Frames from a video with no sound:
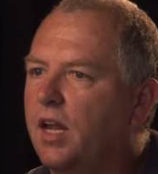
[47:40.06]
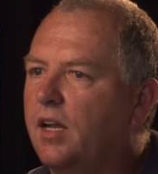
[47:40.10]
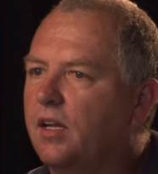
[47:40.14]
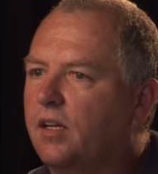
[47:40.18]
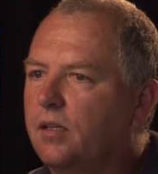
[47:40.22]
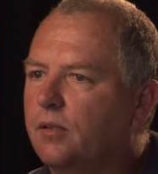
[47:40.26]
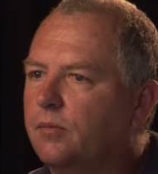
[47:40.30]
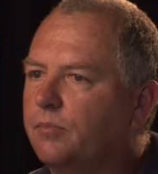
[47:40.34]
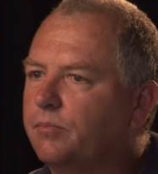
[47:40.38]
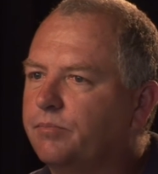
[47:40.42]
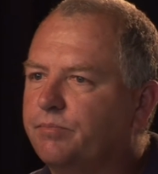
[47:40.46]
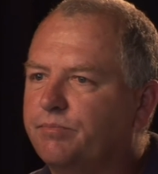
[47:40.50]

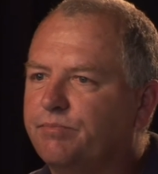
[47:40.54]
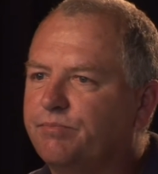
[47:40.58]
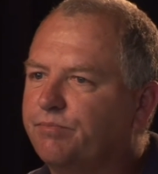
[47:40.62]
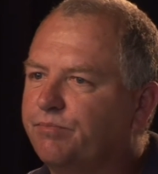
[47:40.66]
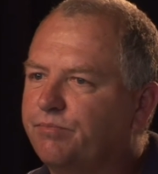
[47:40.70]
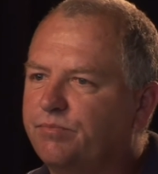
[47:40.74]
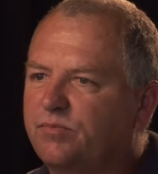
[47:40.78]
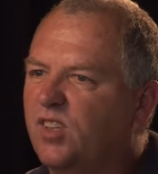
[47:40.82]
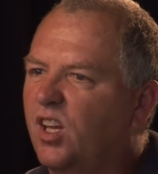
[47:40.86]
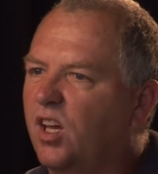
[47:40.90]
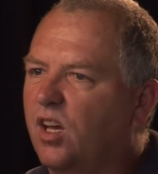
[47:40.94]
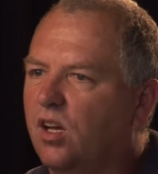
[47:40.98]
last 10
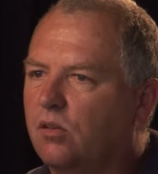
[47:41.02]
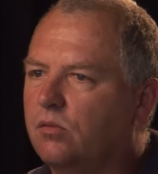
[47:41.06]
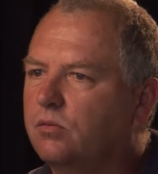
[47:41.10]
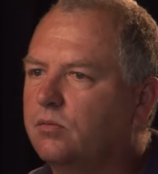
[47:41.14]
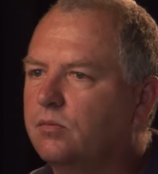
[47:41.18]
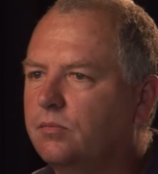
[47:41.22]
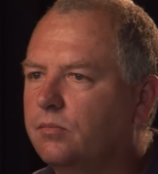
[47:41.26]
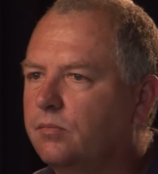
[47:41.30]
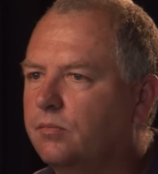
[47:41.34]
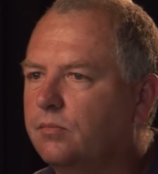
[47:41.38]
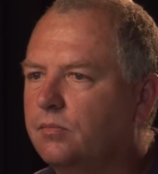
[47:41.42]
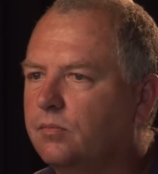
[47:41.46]
years? No,
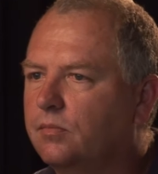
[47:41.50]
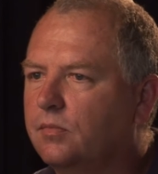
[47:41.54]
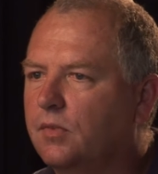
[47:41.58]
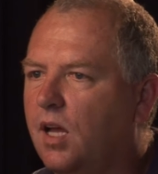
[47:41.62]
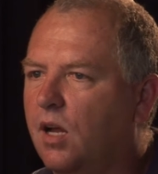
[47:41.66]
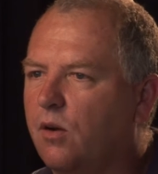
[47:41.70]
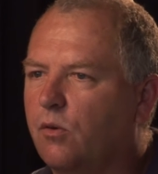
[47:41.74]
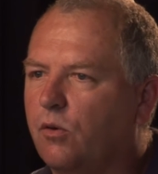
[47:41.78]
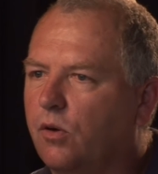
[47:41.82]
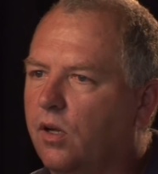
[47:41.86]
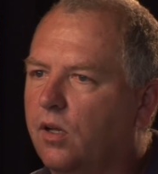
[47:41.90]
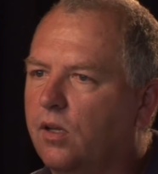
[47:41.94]

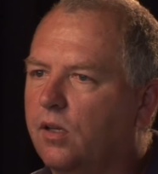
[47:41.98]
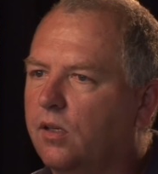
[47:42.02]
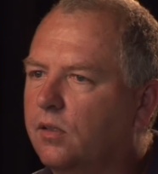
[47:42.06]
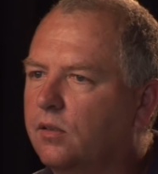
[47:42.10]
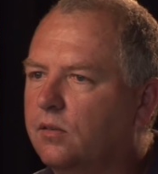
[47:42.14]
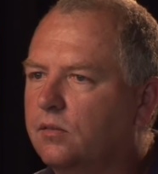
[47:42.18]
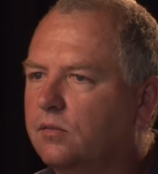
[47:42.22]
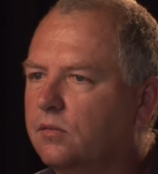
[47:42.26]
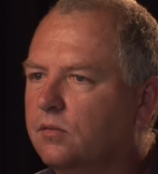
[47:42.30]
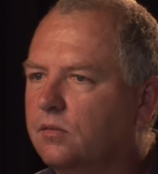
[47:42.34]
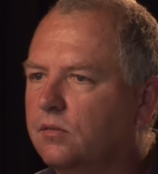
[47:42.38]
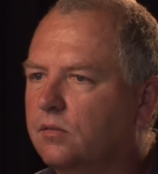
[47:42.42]
not really.
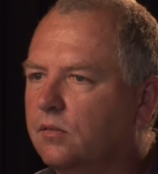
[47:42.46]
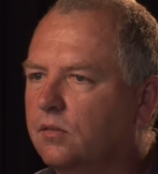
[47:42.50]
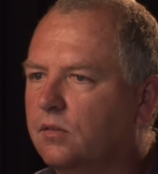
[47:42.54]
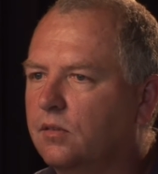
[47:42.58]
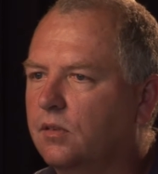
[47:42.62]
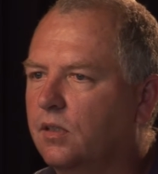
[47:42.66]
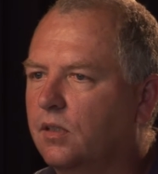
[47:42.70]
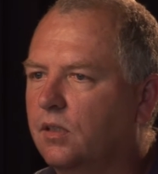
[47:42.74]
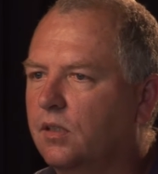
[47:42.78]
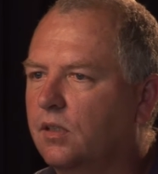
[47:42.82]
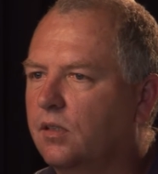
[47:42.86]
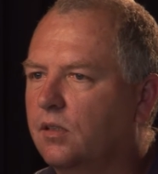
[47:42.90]
Do
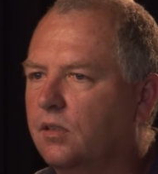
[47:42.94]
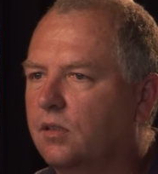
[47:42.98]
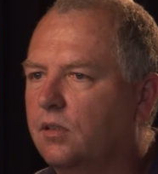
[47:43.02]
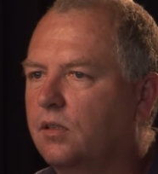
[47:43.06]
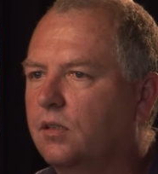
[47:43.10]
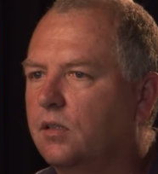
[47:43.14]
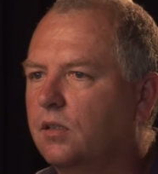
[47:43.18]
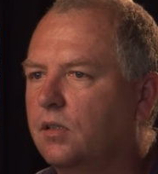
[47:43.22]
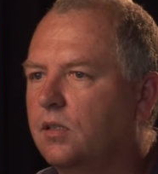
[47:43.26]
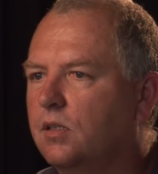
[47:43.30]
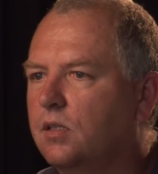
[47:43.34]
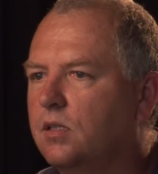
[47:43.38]
you think that was
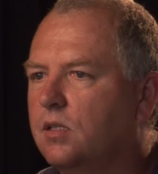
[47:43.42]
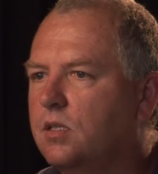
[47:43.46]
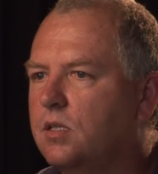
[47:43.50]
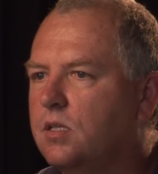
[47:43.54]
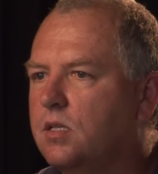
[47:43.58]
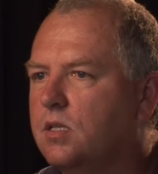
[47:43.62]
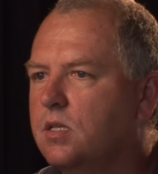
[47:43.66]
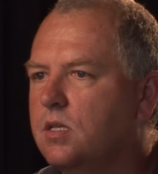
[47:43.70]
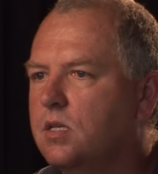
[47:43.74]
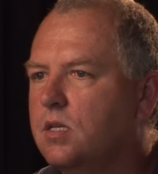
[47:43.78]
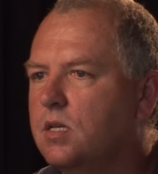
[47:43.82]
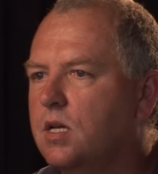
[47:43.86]
because
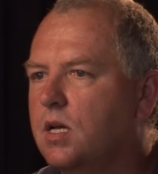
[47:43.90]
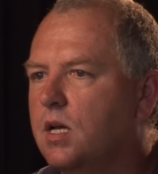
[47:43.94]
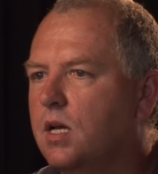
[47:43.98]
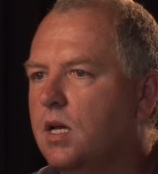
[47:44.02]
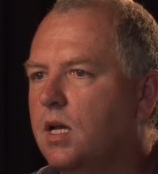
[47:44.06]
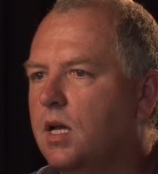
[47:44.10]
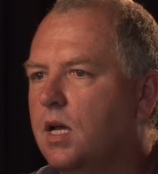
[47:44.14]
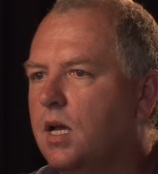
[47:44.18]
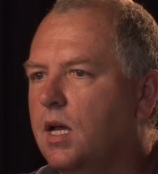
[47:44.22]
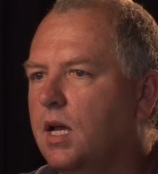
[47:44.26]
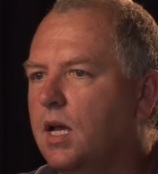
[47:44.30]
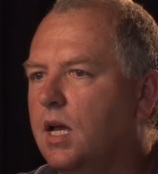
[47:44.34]
they
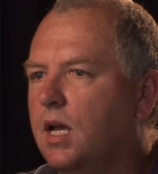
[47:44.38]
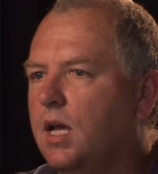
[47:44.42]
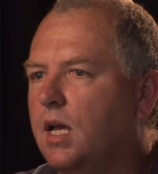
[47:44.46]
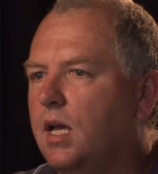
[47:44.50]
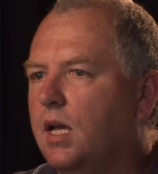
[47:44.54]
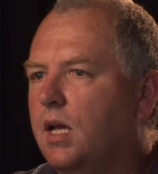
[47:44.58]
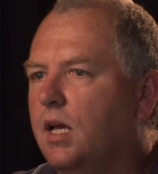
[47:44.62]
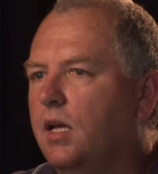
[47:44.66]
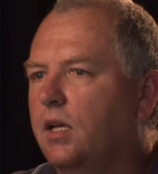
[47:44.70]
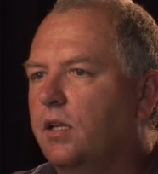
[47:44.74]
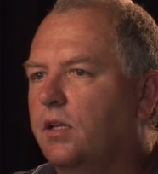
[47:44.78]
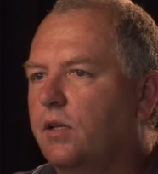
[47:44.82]
knew
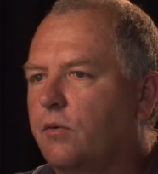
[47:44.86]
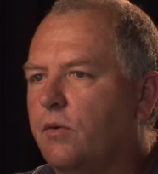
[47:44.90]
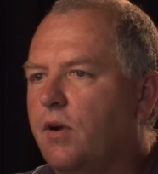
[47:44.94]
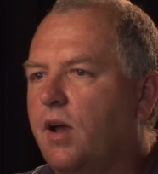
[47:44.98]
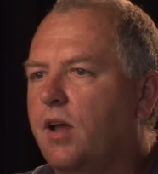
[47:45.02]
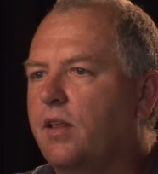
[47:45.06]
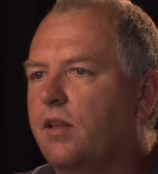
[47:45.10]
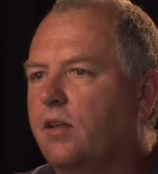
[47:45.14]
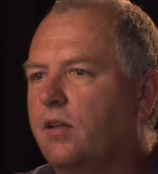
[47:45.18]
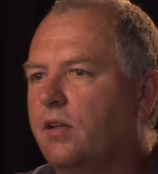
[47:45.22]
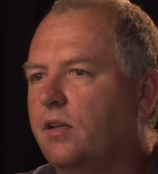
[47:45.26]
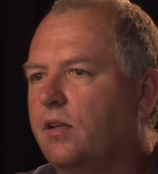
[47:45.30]
the
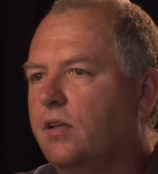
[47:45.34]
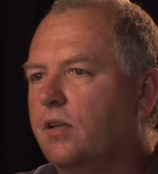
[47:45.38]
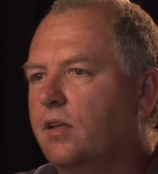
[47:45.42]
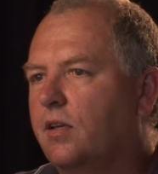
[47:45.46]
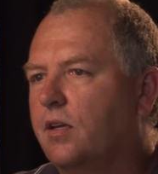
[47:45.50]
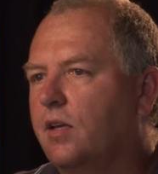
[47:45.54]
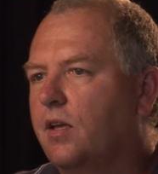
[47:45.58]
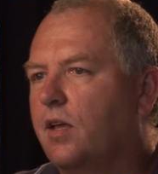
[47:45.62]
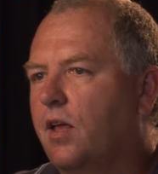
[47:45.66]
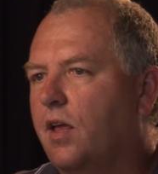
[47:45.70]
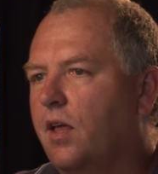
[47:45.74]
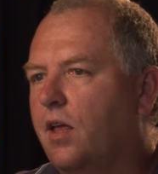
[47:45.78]
shop was
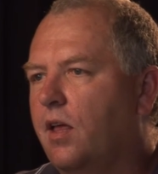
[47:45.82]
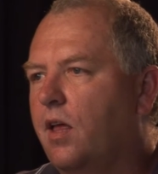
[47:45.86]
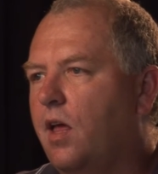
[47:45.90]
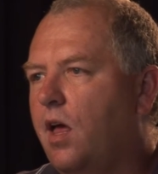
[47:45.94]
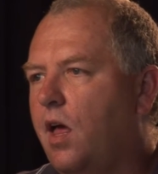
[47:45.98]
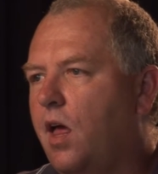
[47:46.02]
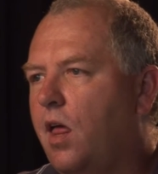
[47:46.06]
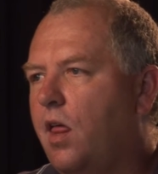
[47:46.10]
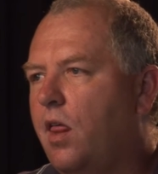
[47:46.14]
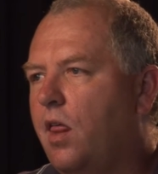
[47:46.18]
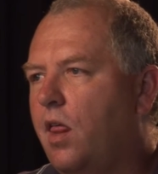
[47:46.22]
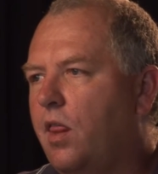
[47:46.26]
going to be
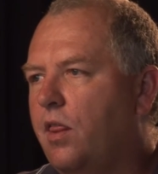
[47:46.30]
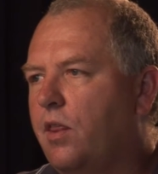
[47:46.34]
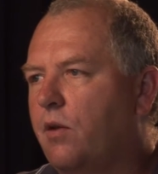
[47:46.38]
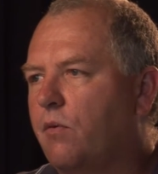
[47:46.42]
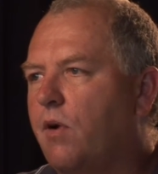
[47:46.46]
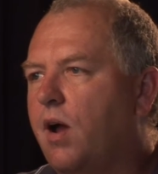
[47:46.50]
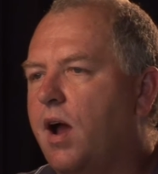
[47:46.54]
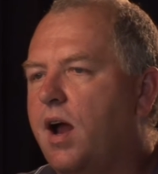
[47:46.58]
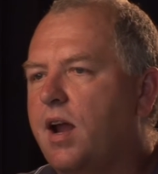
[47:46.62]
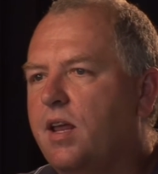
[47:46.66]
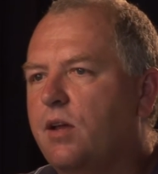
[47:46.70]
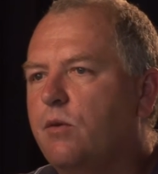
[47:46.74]
closing down?
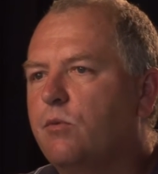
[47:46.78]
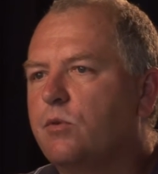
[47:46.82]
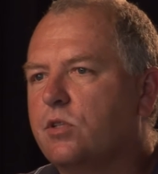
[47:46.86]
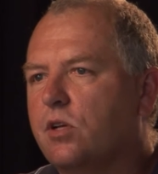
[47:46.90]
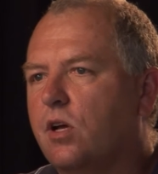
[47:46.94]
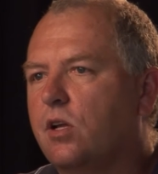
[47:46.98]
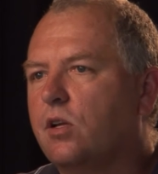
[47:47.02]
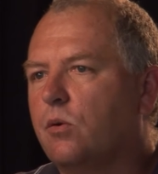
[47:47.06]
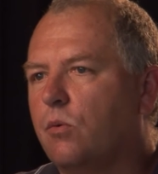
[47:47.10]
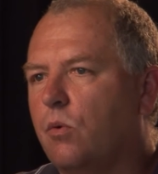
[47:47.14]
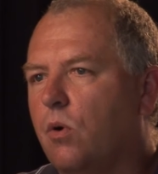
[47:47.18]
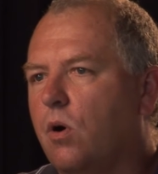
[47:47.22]
The writing
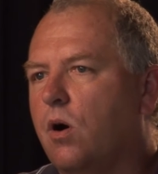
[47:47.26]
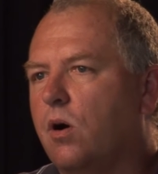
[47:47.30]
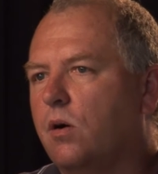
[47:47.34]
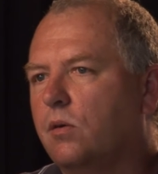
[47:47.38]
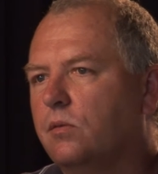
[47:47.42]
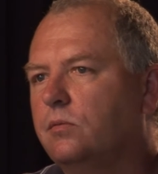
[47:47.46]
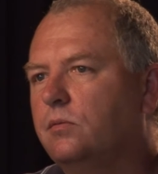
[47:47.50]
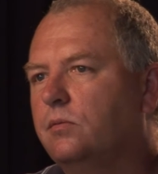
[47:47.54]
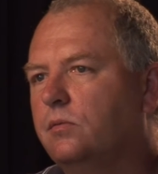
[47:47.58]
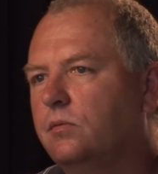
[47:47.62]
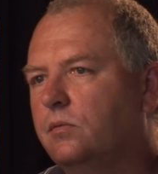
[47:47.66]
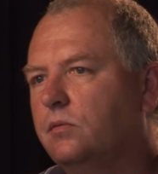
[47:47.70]
was on the
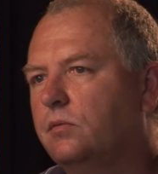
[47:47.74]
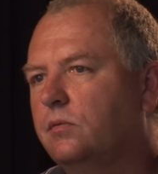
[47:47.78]
wall.